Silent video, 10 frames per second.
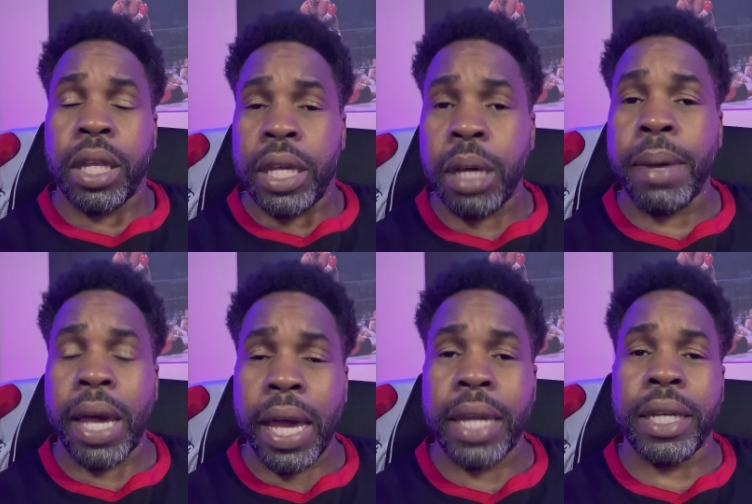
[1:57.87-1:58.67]
Him
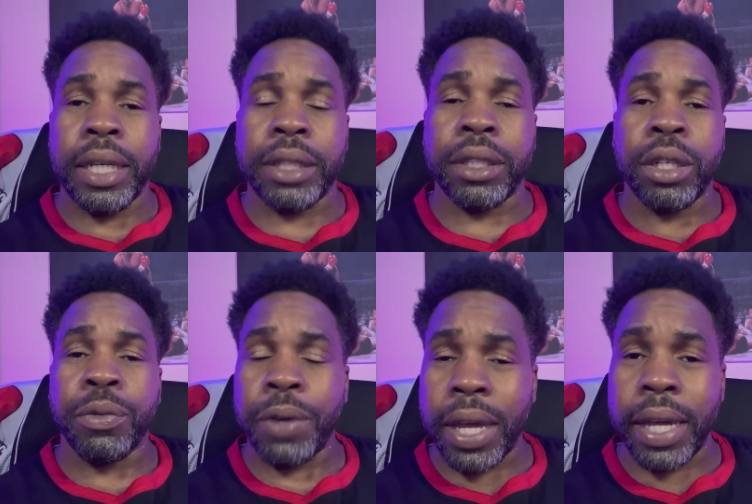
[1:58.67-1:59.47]
and his
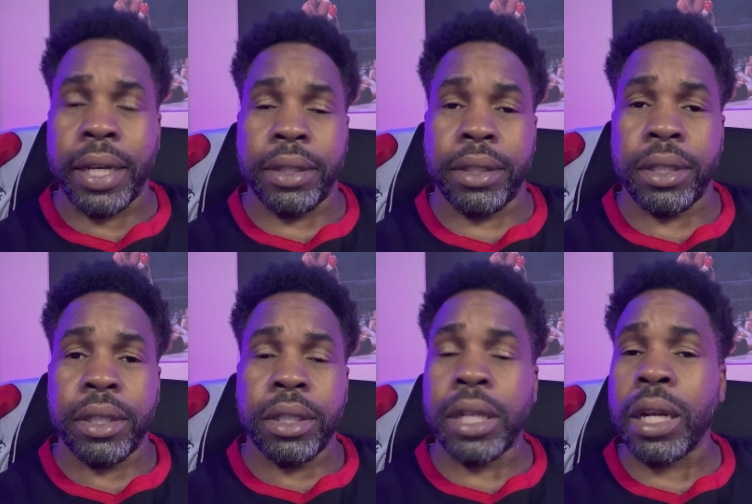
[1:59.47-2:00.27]
fans.
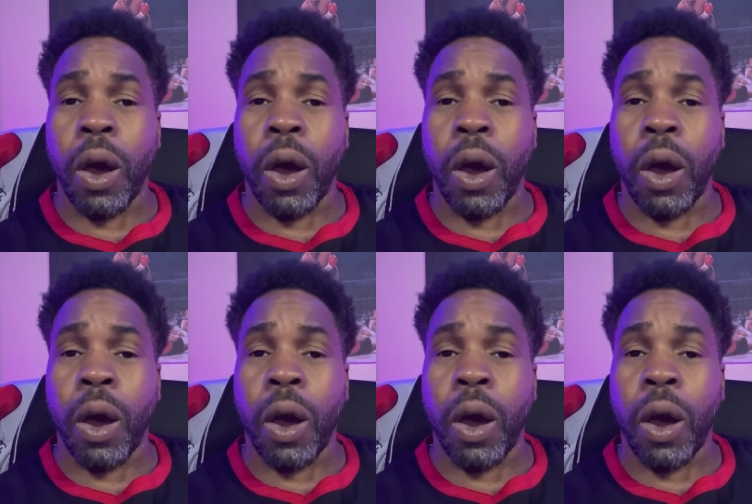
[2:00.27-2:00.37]
Not